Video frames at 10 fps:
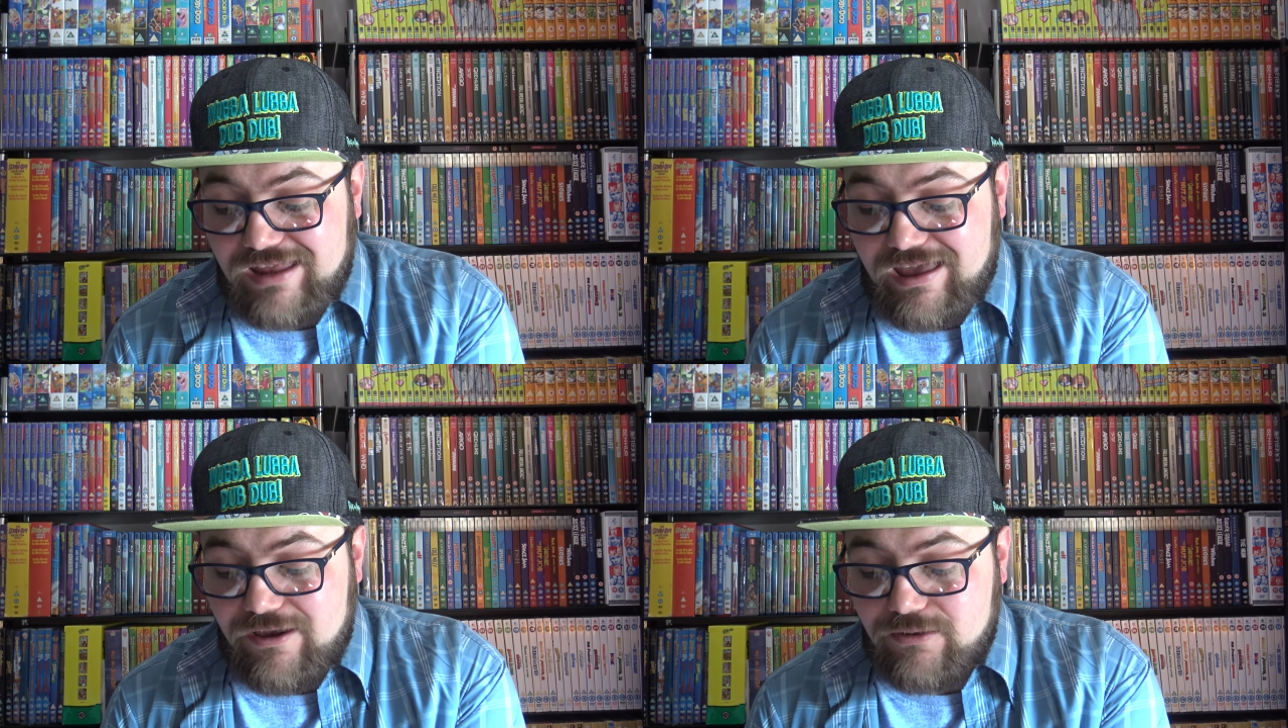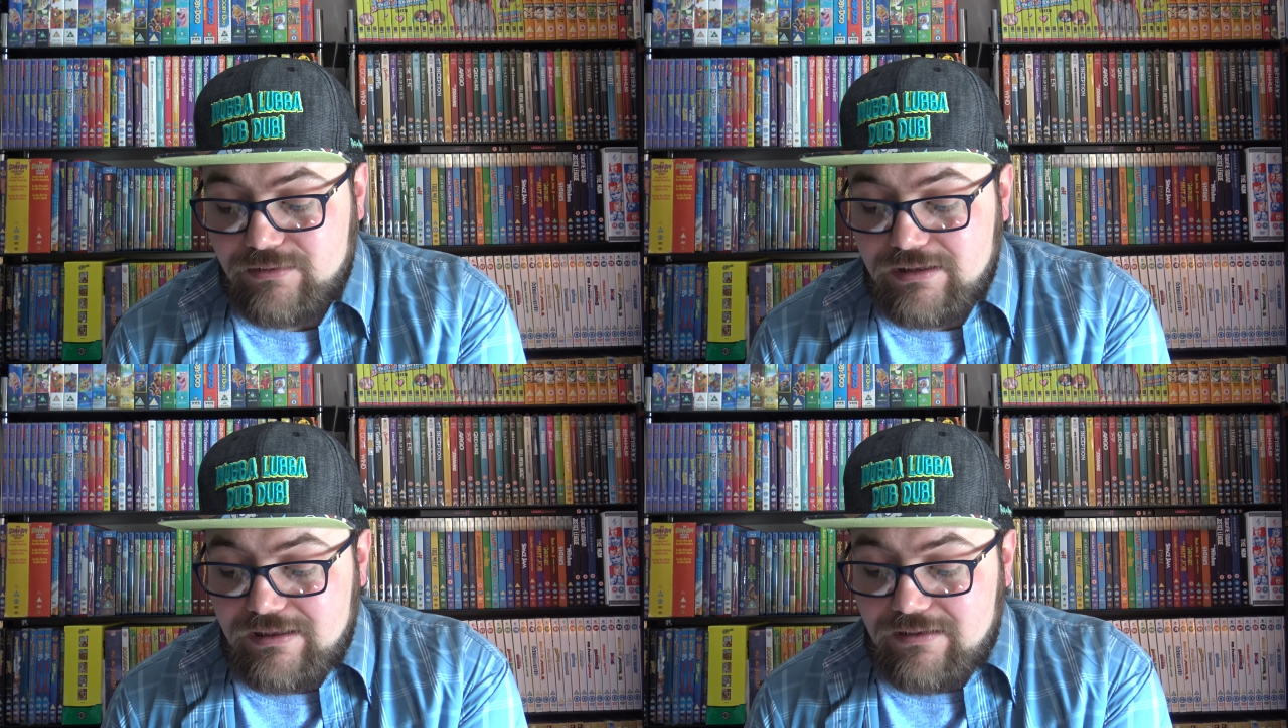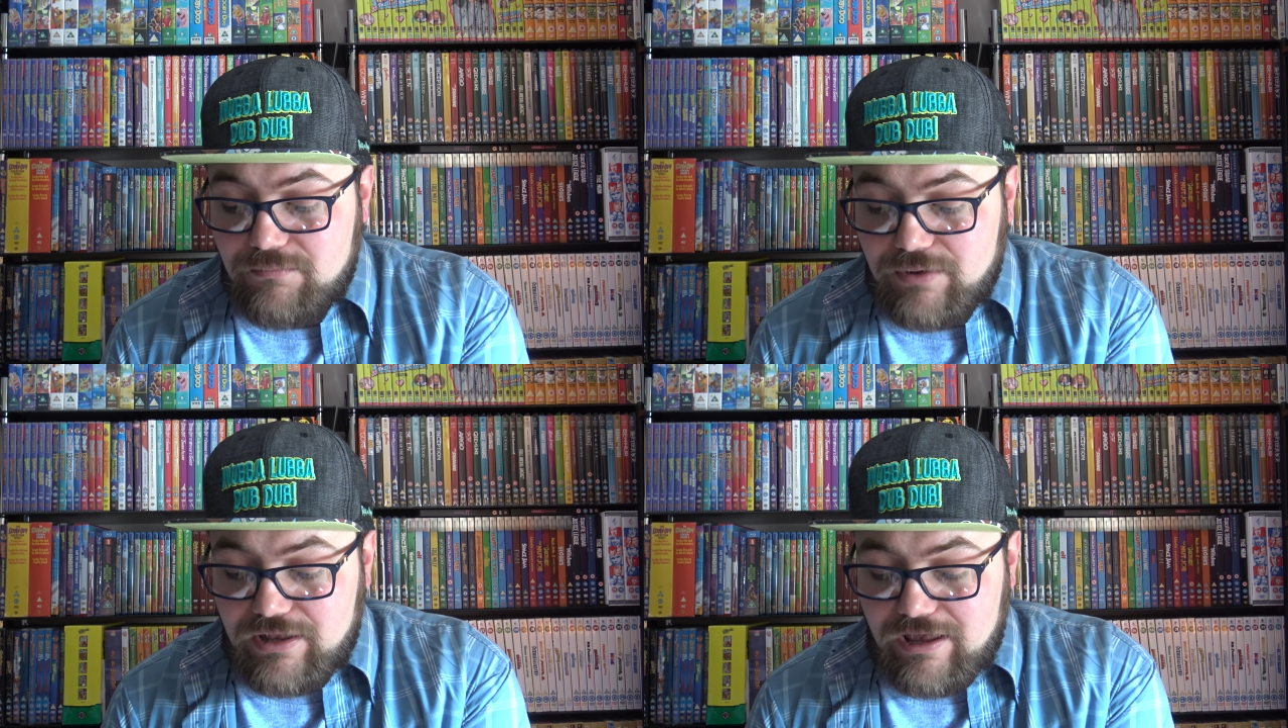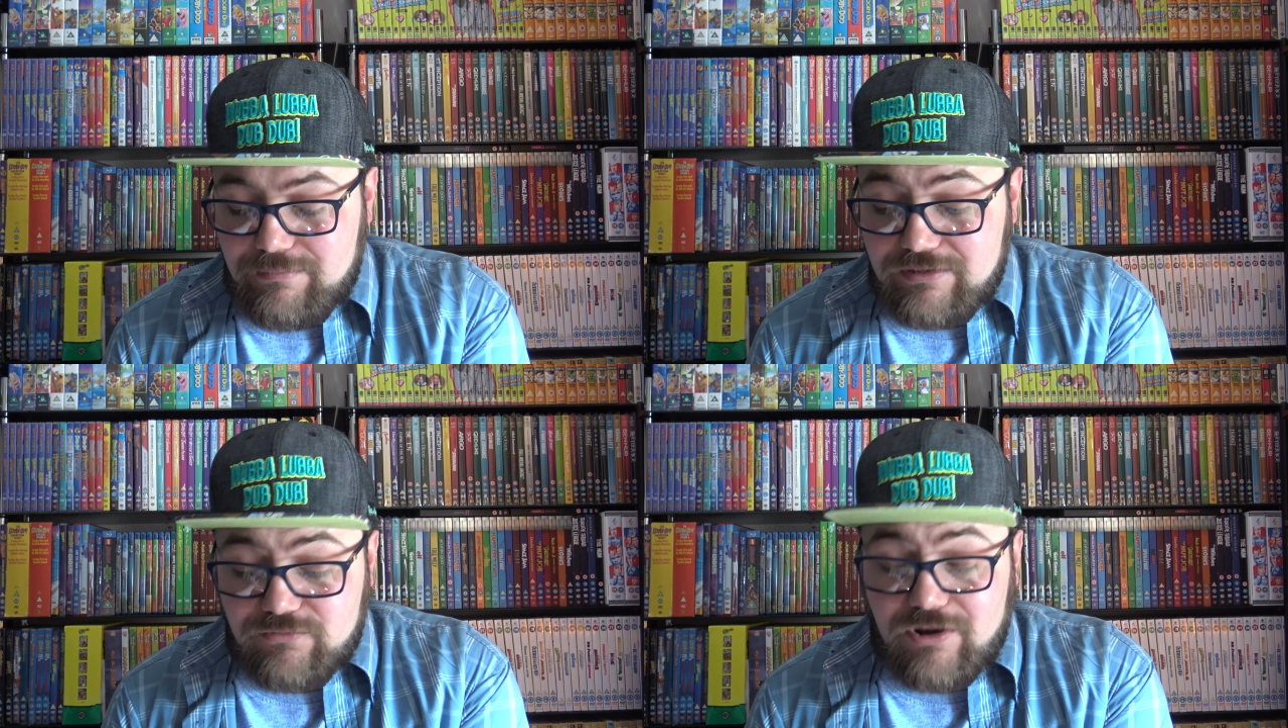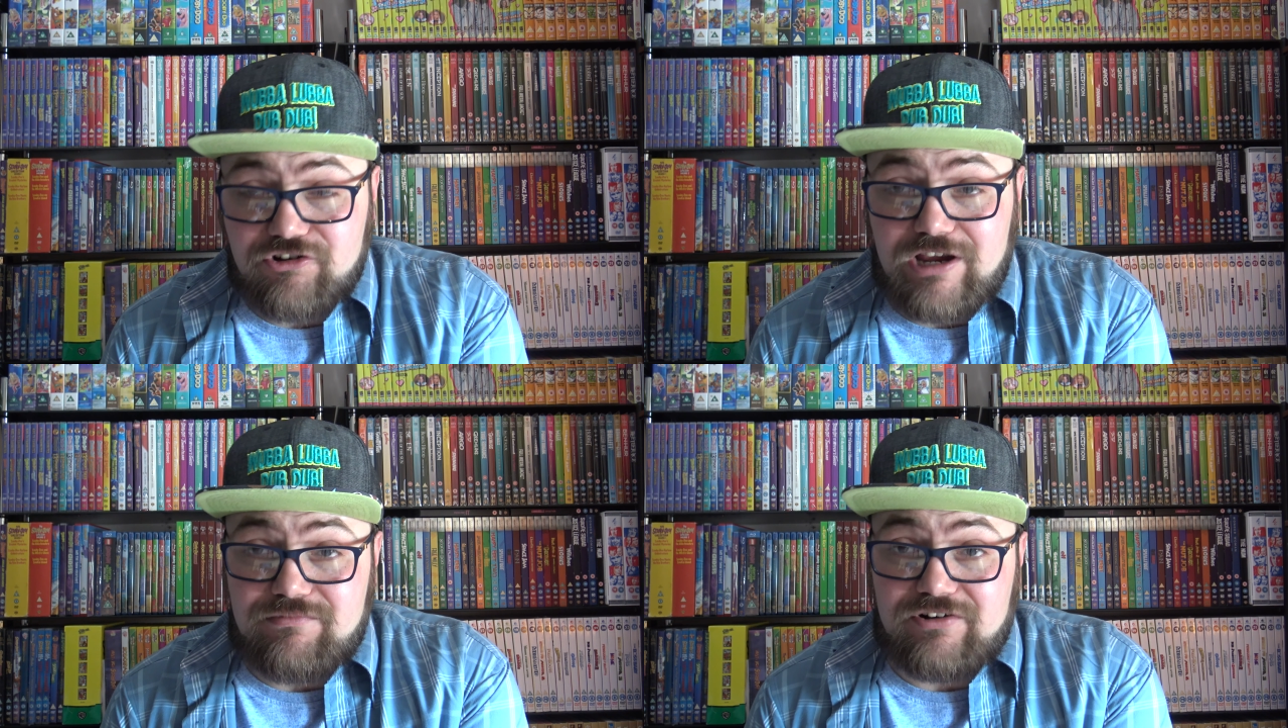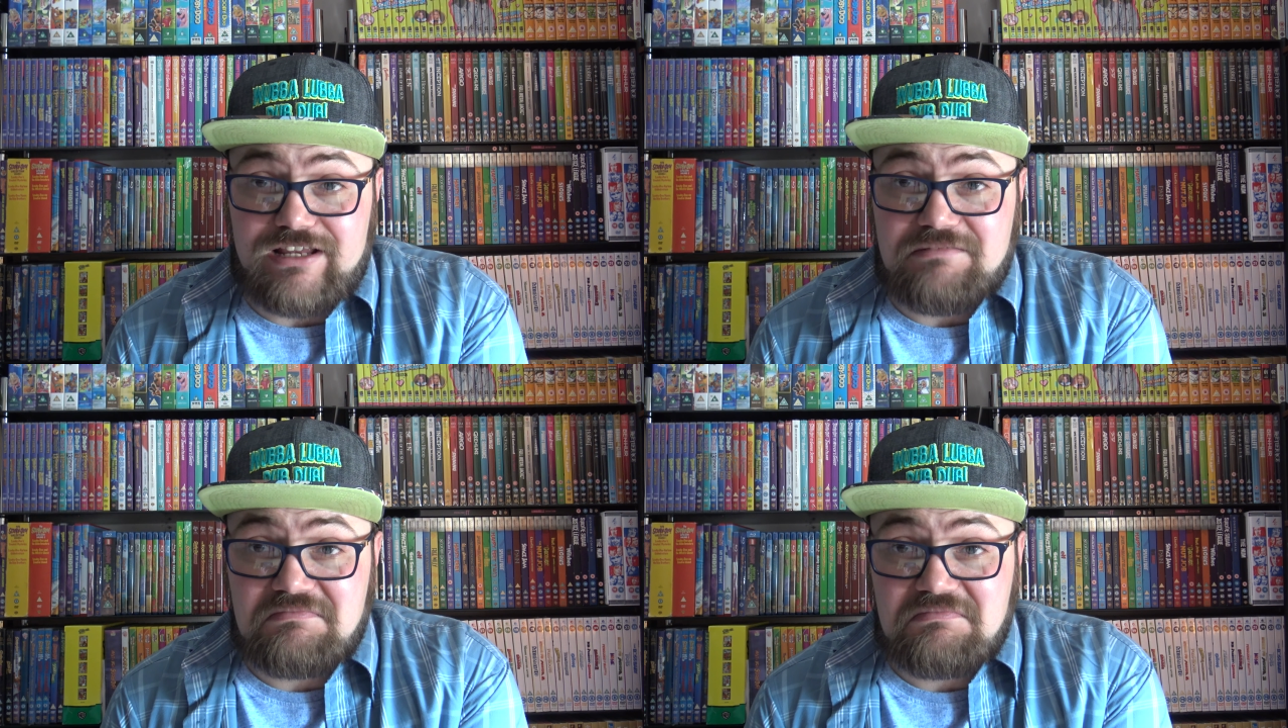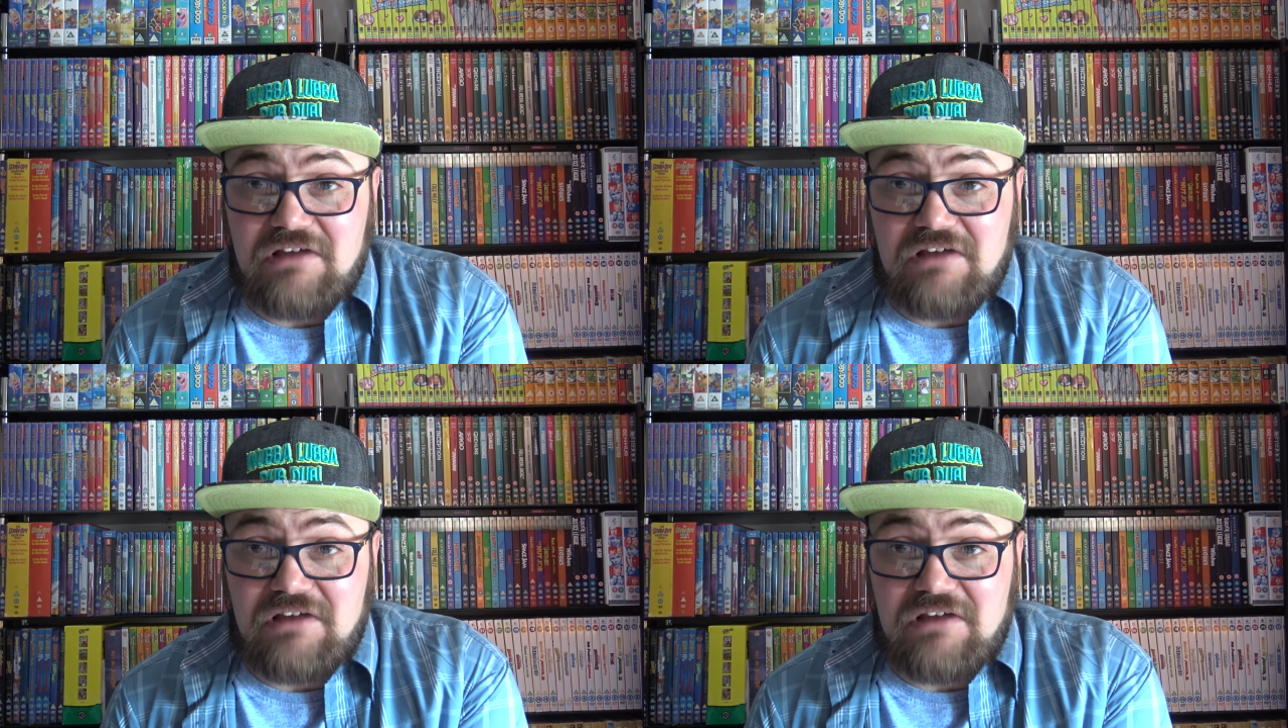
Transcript: now, but um, it's quite a shame really.